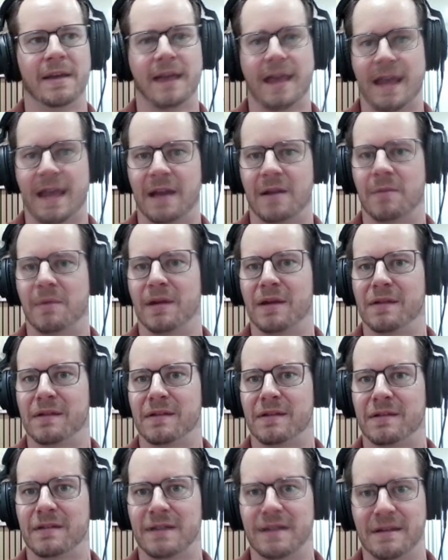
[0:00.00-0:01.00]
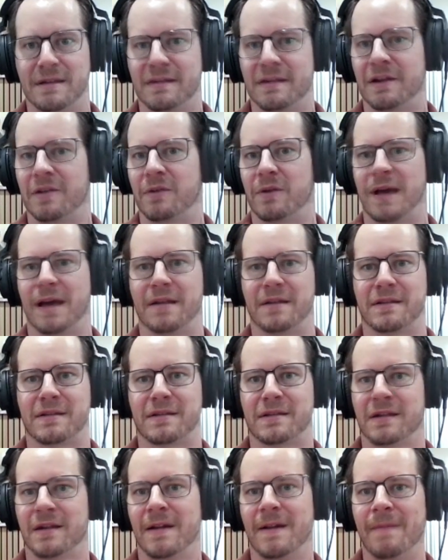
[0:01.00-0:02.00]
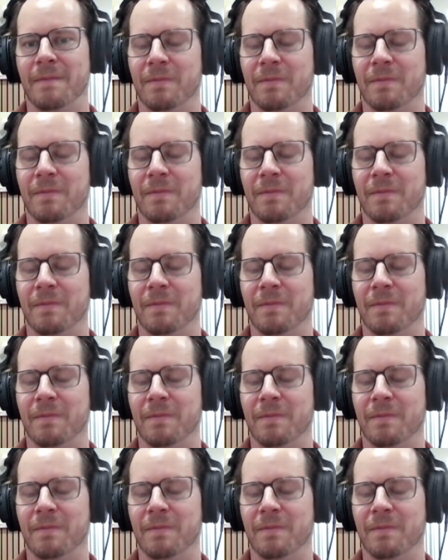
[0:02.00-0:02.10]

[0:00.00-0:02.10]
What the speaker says: cannabis, e-cigarettes,